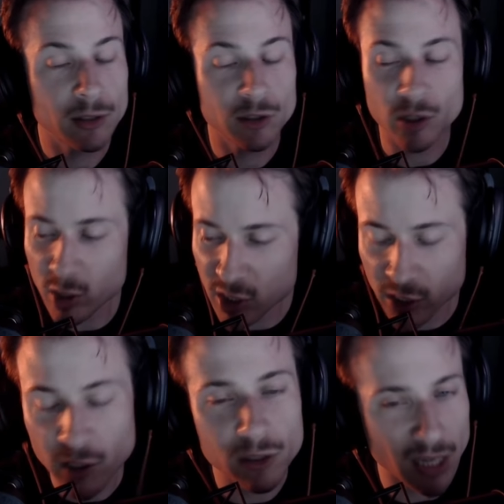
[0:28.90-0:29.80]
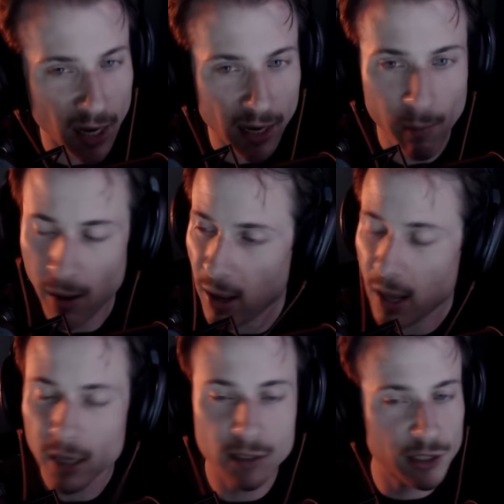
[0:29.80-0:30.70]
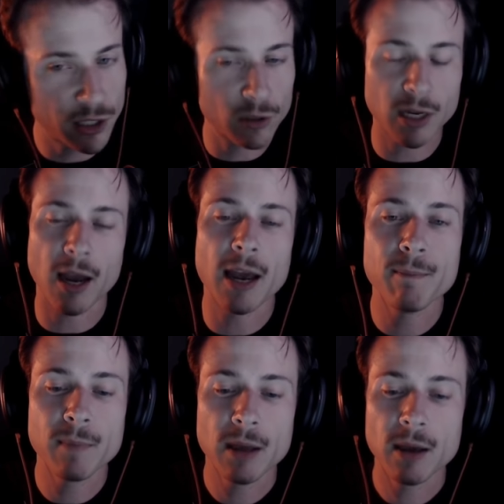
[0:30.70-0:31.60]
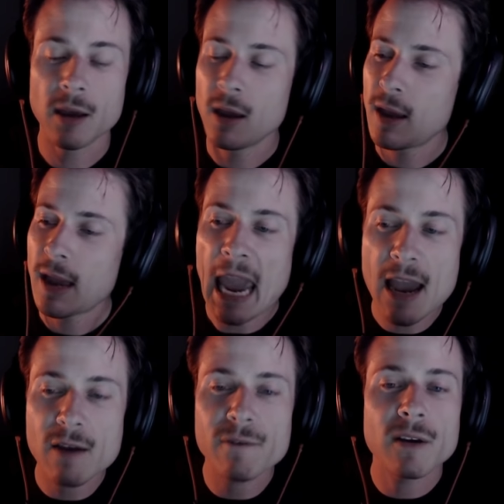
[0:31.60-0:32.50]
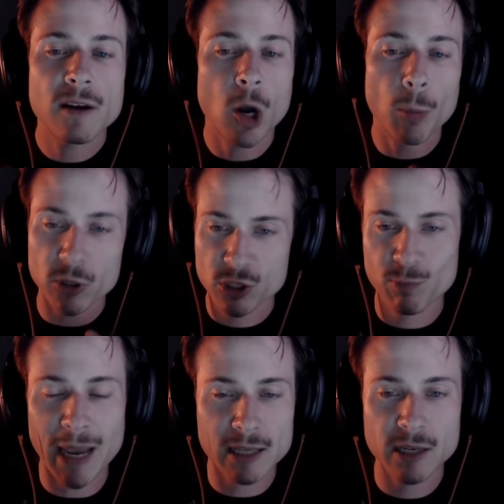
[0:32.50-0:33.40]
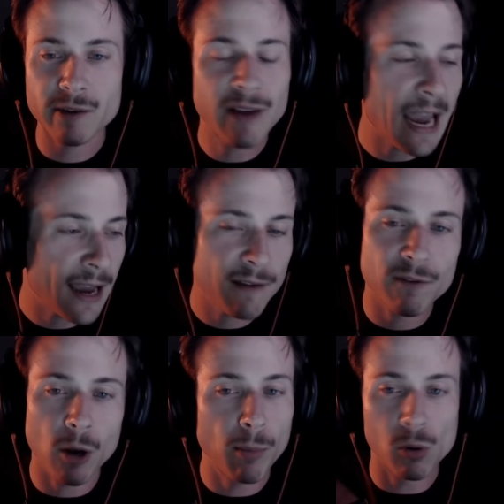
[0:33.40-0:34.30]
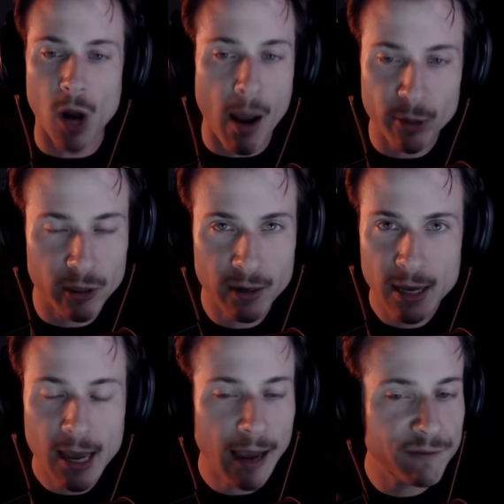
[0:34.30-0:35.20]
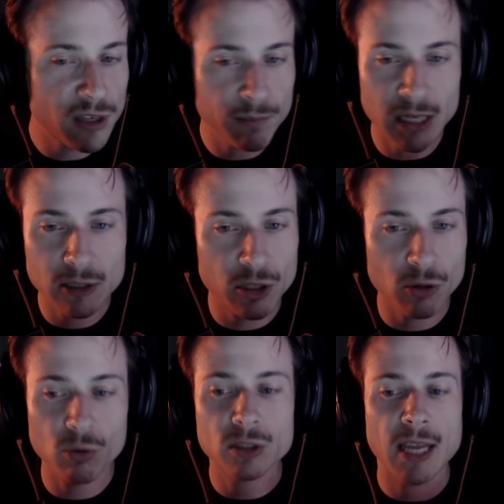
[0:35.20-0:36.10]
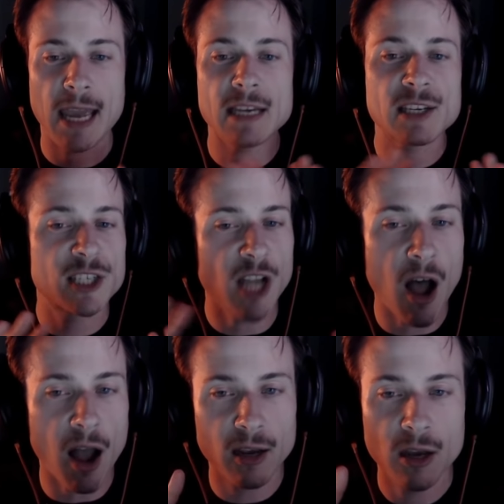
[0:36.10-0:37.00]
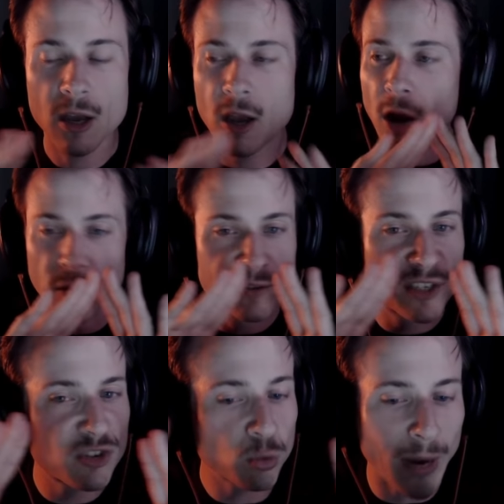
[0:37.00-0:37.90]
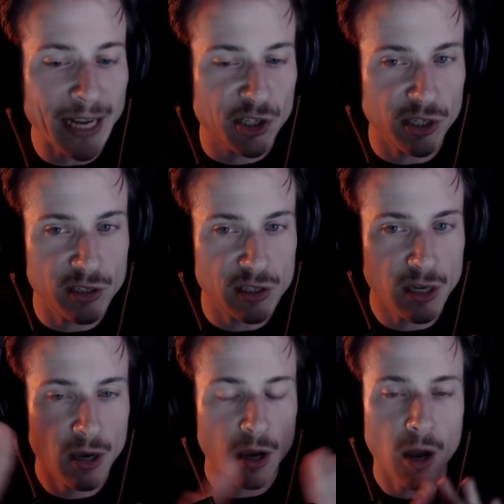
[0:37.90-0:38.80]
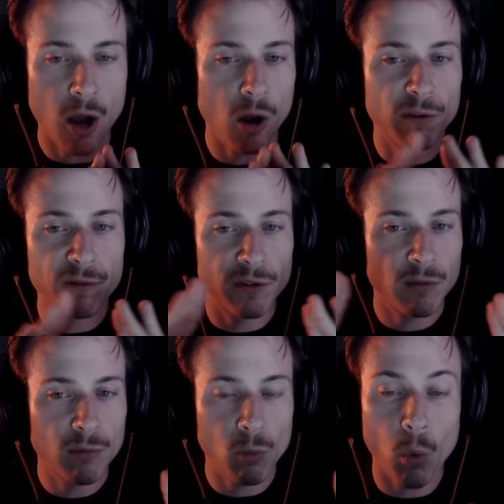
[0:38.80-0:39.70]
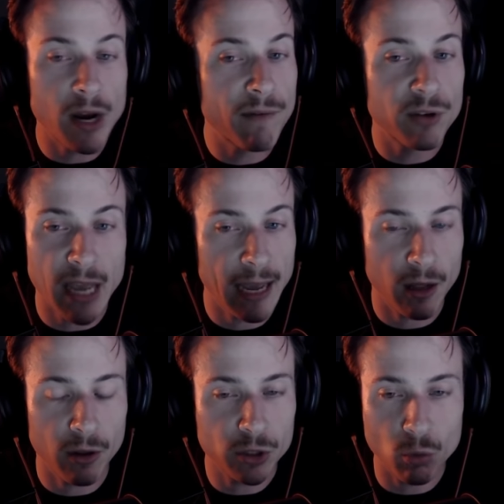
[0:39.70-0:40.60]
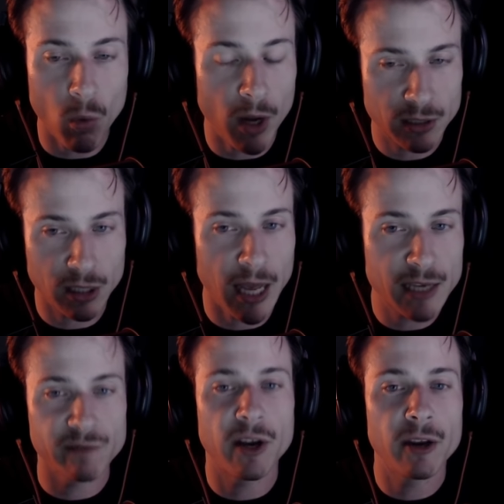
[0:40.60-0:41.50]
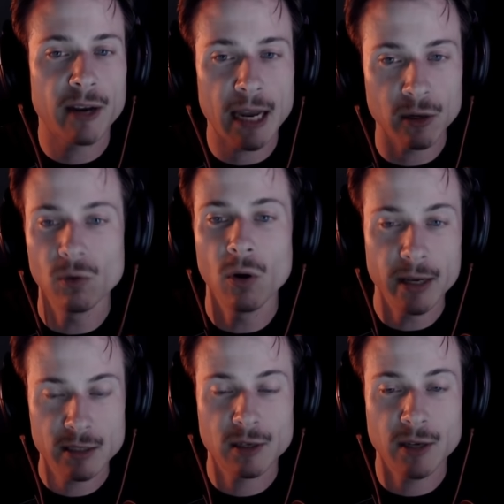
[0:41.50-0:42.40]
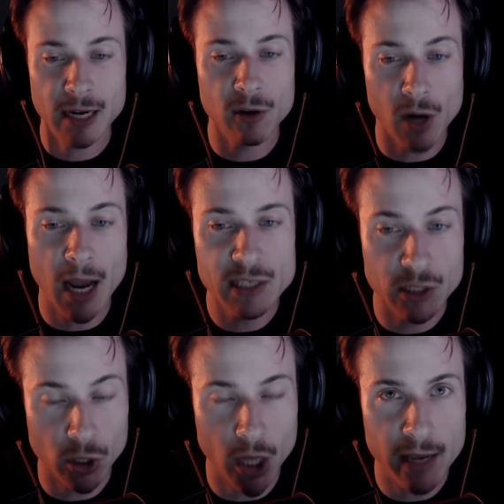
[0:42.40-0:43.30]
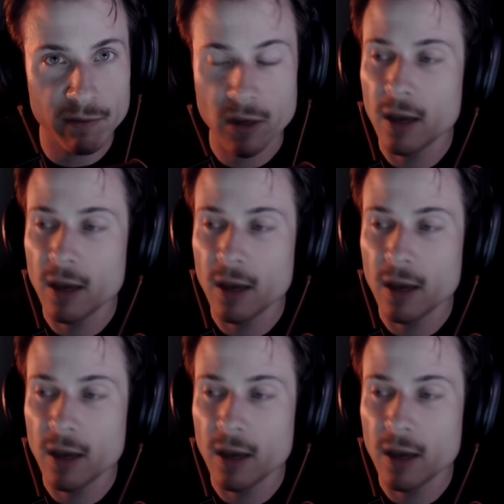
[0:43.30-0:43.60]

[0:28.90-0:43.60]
Just consider time, consider time, have a perspective, have a barometer, have something to take stock of stretches of whatever the hell you want to classify or categorize, categorize in your life.